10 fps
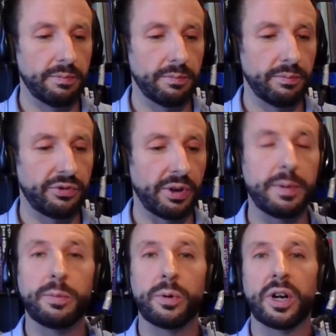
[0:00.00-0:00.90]
some
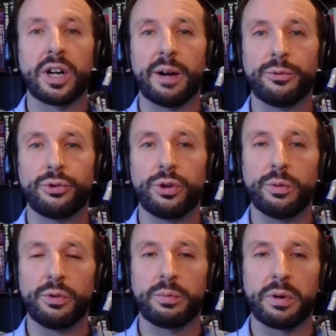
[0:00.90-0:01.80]
people can come to
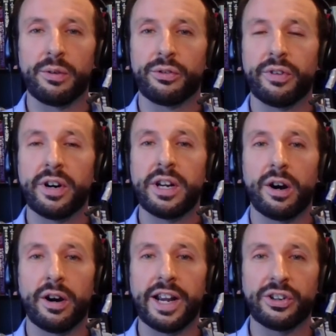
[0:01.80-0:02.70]
it with perhaps very
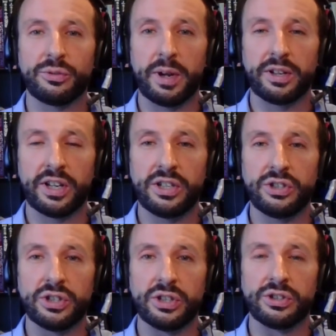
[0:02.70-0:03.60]
high
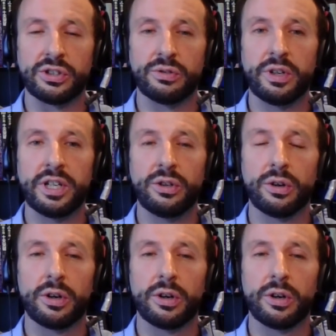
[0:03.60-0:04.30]
expectations and really not